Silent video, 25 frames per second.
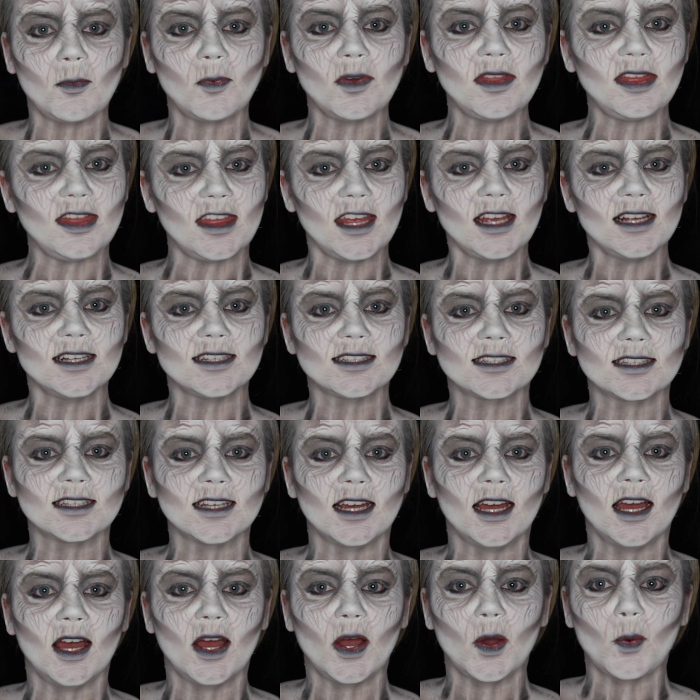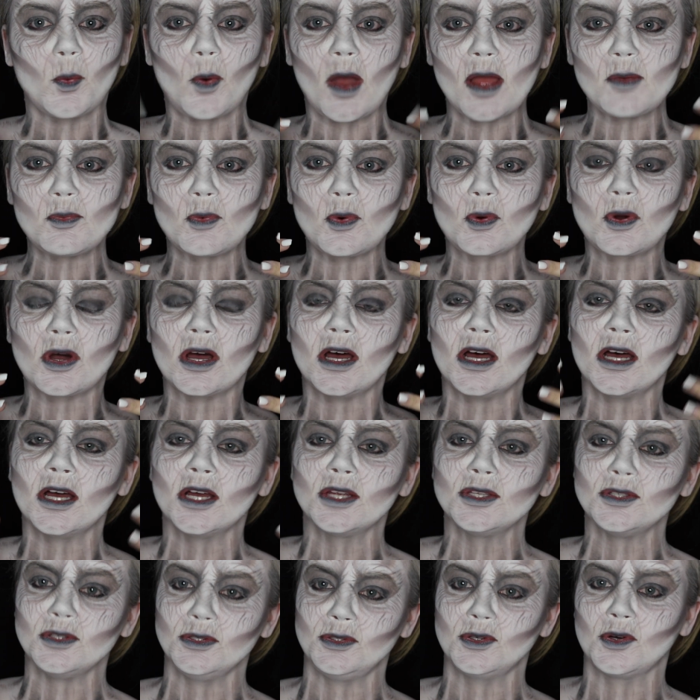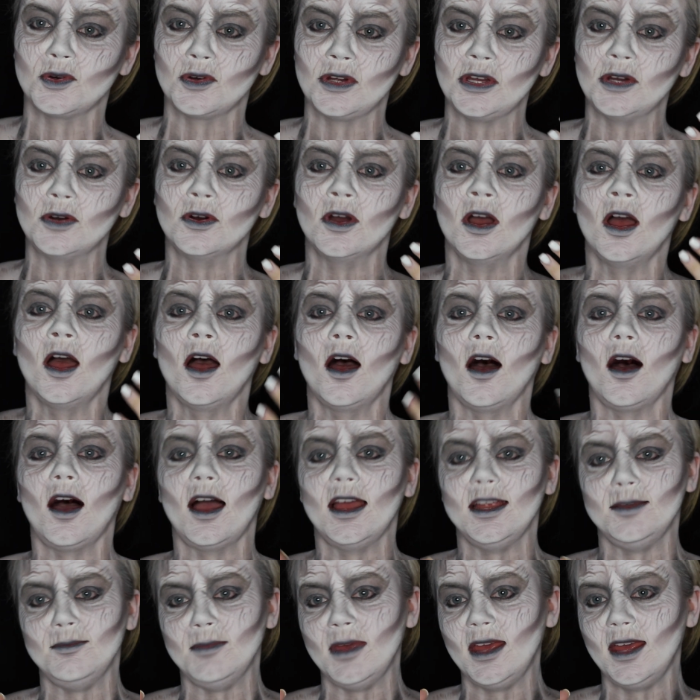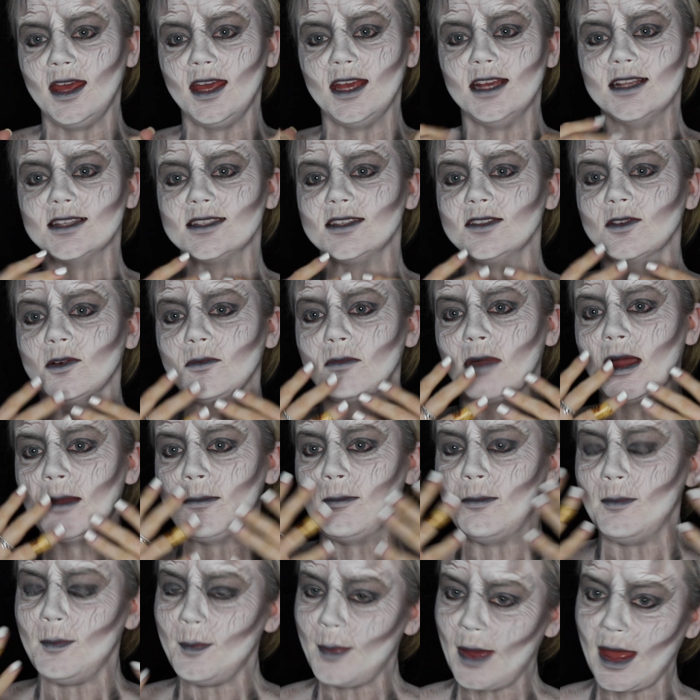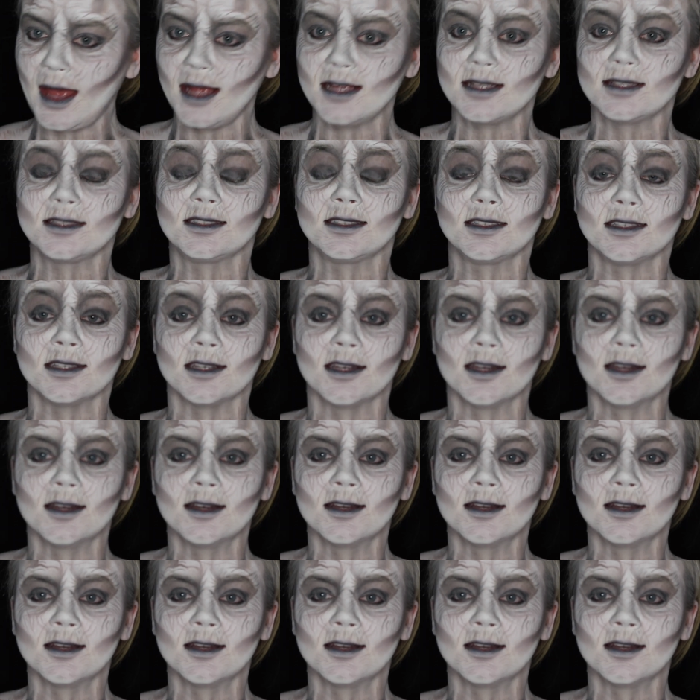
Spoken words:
up with this White Walker tutorial. I admit it's not my best